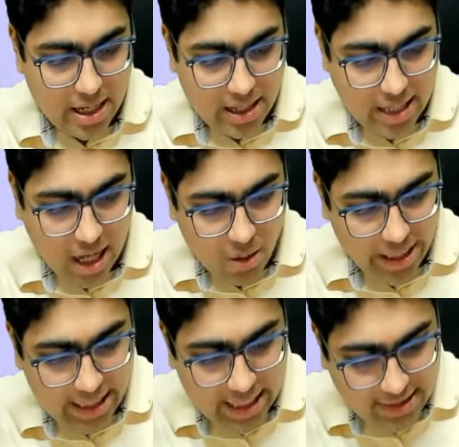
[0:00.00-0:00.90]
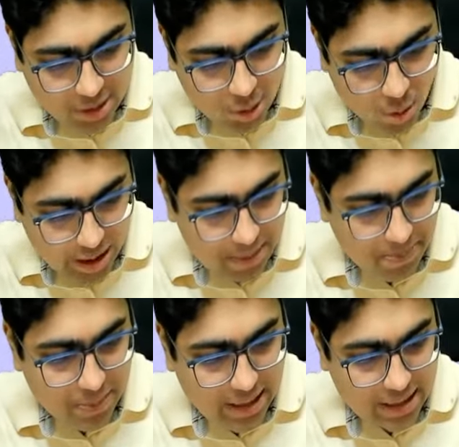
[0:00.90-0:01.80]
Now it has no
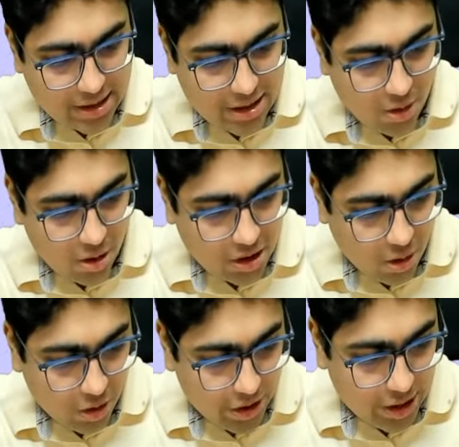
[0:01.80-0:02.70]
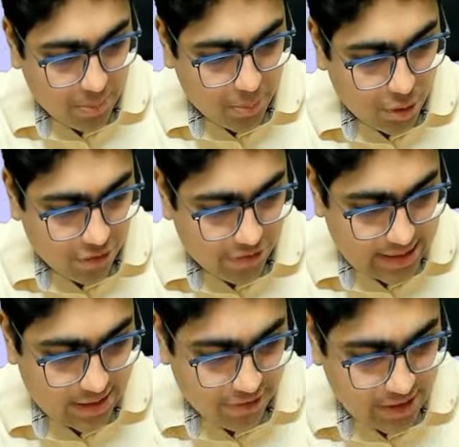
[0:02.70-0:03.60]
implication on the audit report of
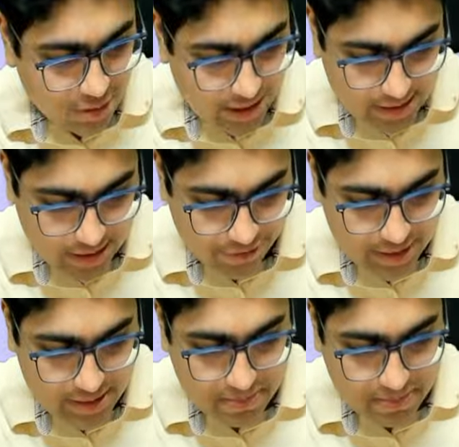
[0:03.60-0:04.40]
SFS or SEFS,